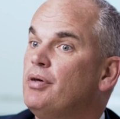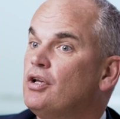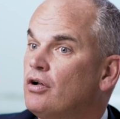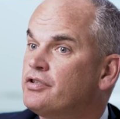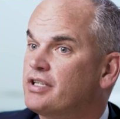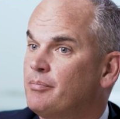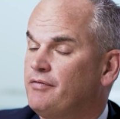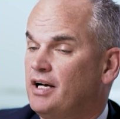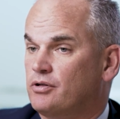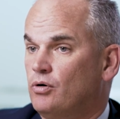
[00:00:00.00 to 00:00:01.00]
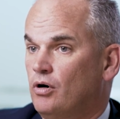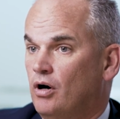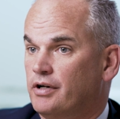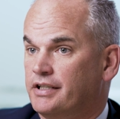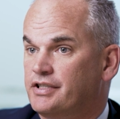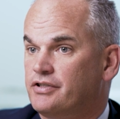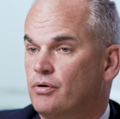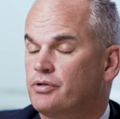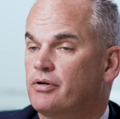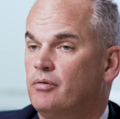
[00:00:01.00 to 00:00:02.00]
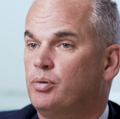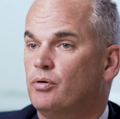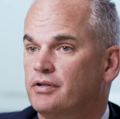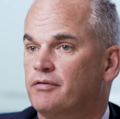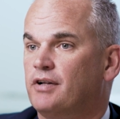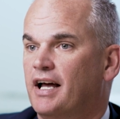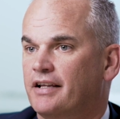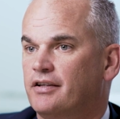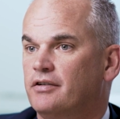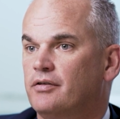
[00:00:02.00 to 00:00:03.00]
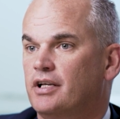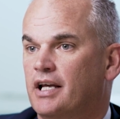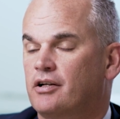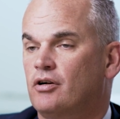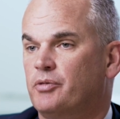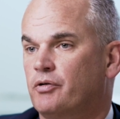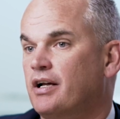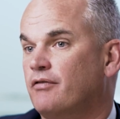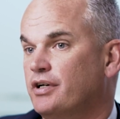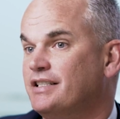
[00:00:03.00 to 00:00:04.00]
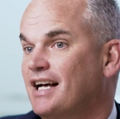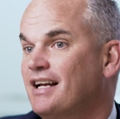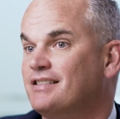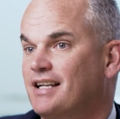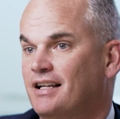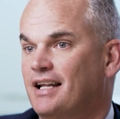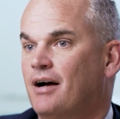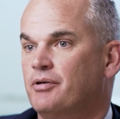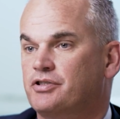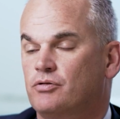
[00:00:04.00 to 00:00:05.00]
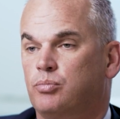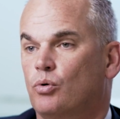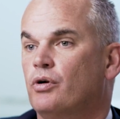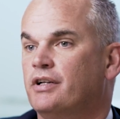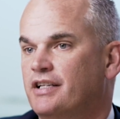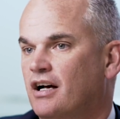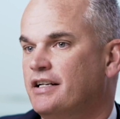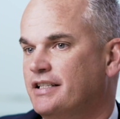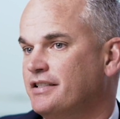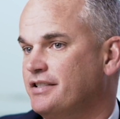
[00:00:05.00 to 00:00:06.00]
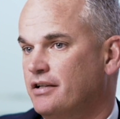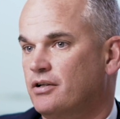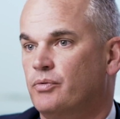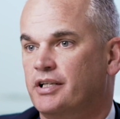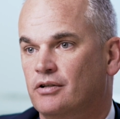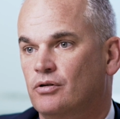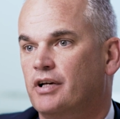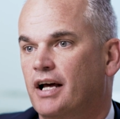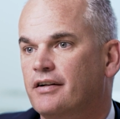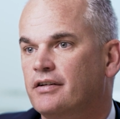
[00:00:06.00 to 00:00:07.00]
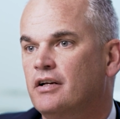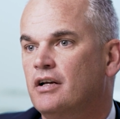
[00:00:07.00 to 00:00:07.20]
Beyond some of our core holdings, it's also important to flag that the economic recovery does allow us to broaden the idea set that we can look at.